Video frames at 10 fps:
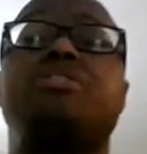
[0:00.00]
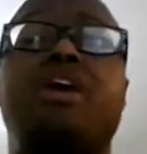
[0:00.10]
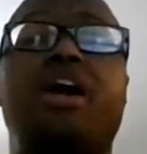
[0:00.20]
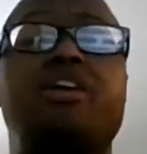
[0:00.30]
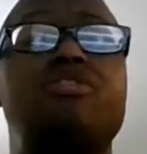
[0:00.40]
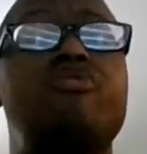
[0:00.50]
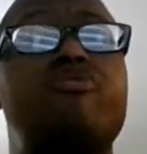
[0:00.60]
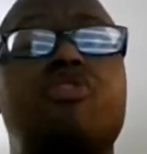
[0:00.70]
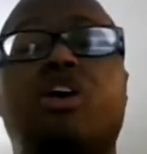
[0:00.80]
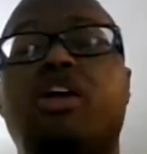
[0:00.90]
thank you
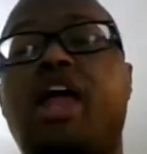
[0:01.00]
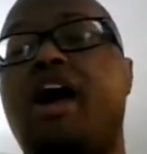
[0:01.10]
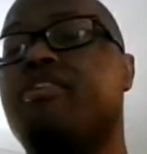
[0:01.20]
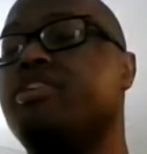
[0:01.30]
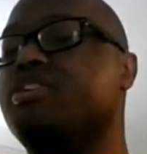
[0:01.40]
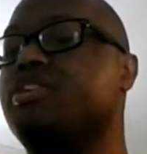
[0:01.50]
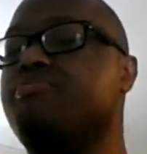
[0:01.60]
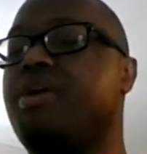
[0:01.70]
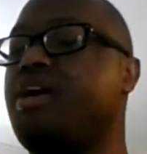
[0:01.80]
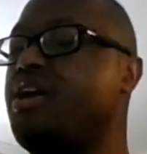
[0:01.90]
for allowing us to
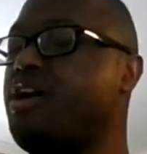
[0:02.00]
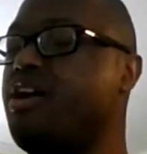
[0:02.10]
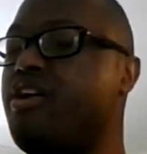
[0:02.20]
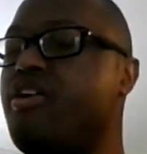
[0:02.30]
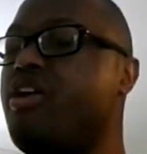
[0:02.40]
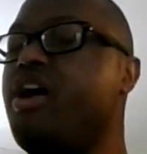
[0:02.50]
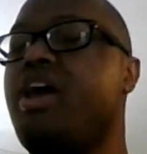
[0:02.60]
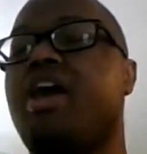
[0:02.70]
be here